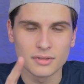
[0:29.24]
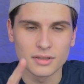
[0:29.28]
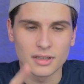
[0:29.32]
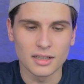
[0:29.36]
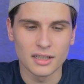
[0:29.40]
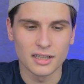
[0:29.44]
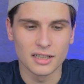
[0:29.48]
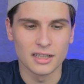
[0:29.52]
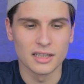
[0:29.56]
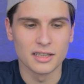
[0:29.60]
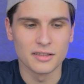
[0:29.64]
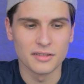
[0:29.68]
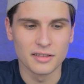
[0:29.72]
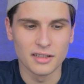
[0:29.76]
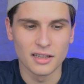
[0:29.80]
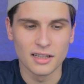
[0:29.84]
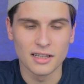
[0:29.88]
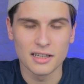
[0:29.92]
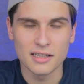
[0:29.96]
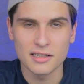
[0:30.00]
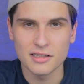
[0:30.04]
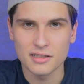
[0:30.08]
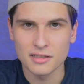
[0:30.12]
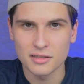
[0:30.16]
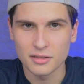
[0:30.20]
I have a
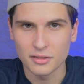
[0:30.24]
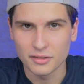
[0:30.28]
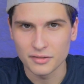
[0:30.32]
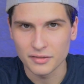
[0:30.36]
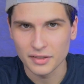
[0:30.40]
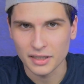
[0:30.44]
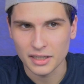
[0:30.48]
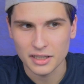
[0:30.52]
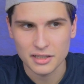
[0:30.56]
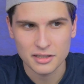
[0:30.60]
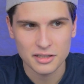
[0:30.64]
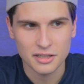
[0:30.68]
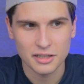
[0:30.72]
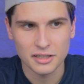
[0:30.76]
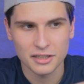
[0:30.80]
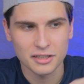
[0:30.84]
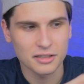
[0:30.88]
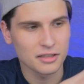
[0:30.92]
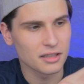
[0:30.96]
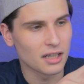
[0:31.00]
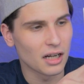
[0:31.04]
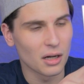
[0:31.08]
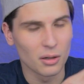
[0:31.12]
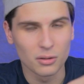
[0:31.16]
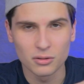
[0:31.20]
list of things here
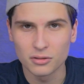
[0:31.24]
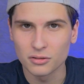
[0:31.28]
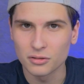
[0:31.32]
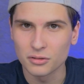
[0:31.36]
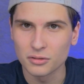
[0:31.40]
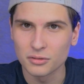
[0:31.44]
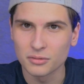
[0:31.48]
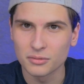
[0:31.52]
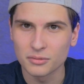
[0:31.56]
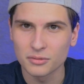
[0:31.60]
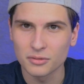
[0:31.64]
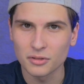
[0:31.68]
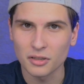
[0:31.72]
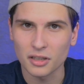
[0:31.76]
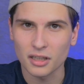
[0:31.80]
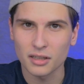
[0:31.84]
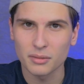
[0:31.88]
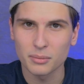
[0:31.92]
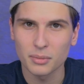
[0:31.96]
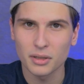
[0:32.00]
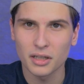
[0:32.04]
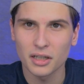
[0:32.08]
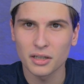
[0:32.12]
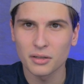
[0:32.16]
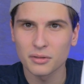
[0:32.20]
I want to talk
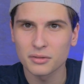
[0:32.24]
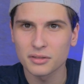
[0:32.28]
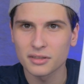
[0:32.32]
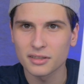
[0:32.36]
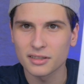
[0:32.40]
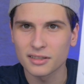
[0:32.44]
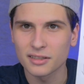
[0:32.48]
about,